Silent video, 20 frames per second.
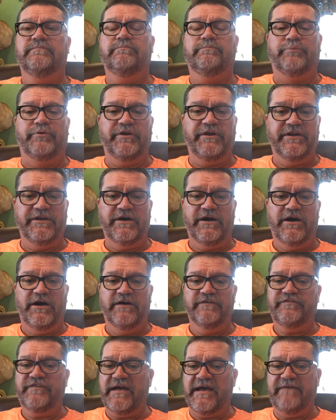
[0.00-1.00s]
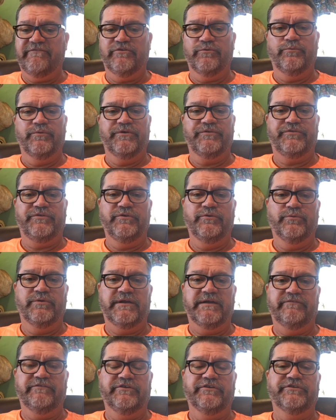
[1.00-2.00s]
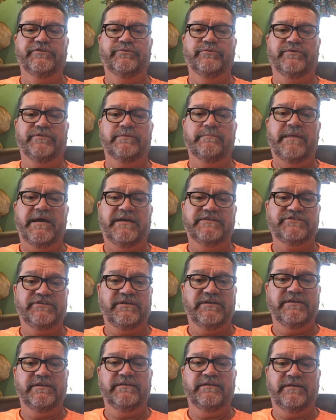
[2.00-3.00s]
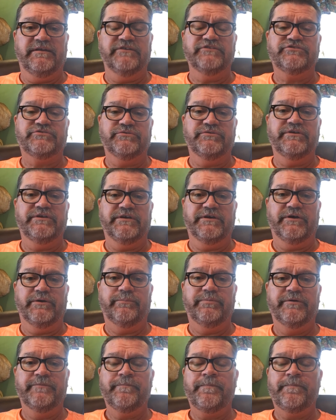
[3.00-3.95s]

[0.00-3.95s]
print it off, have it with you whenever you're doing the matching, and it should help.